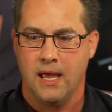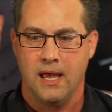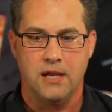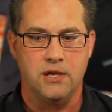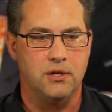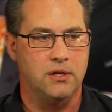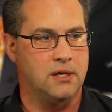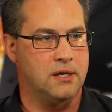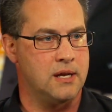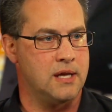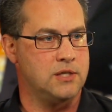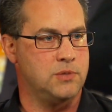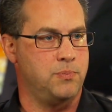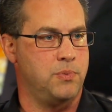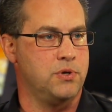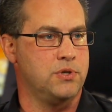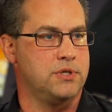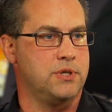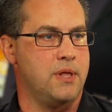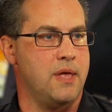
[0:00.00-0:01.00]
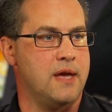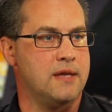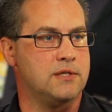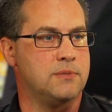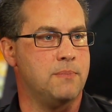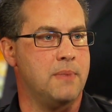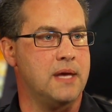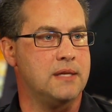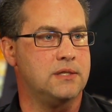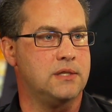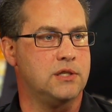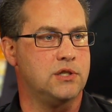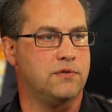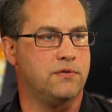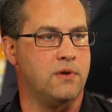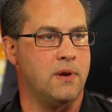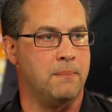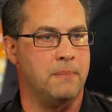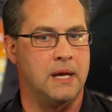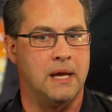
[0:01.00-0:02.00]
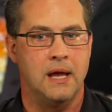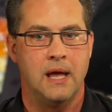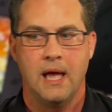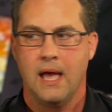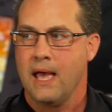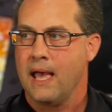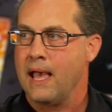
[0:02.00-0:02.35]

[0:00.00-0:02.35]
And you get a nice personalized message from me